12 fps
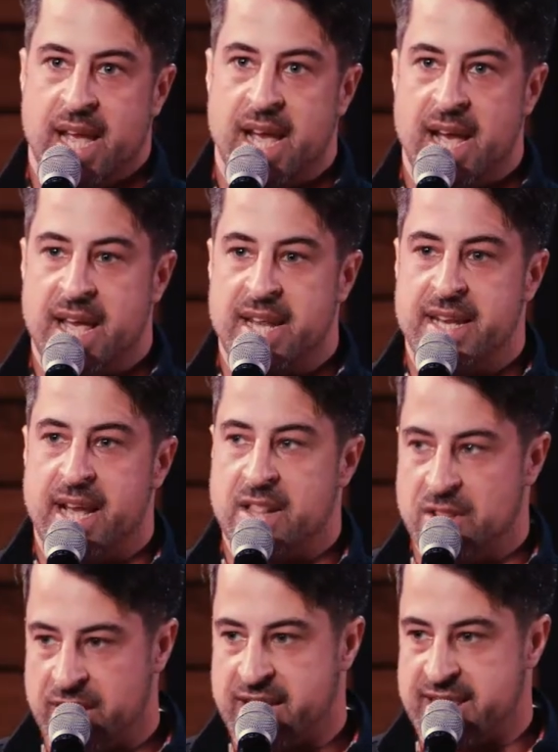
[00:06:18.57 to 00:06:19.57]
and I
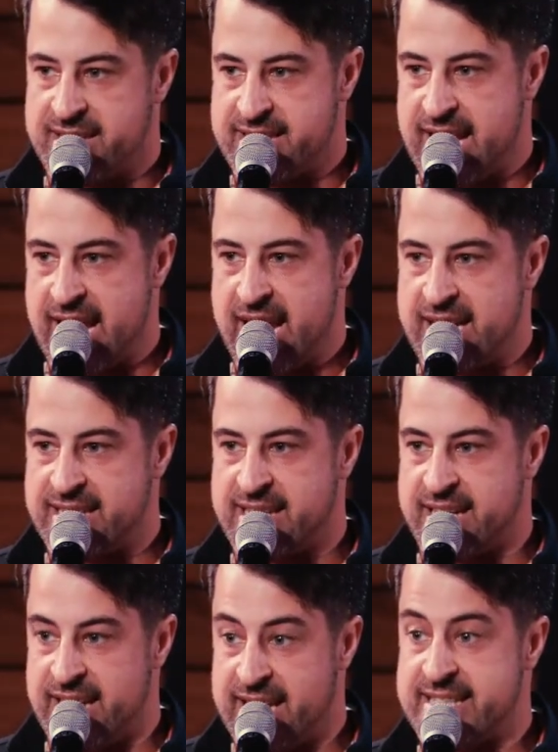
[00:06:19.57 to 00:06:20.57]
look at the tags
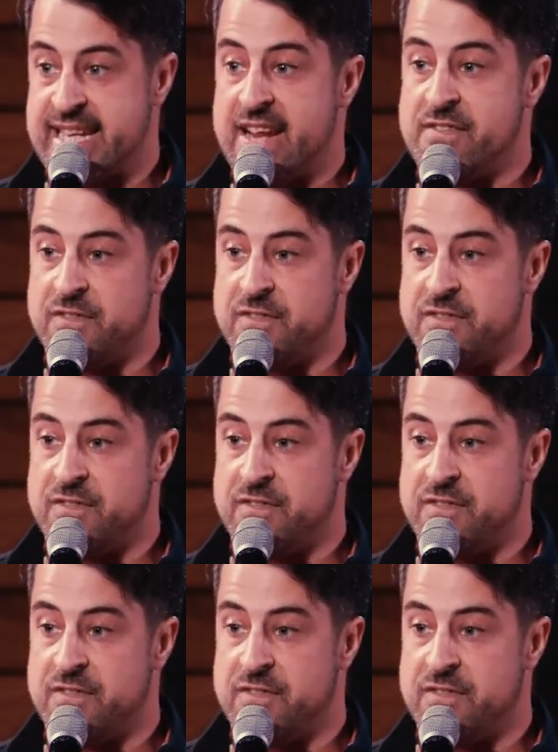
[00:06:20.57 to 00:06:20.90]
and they say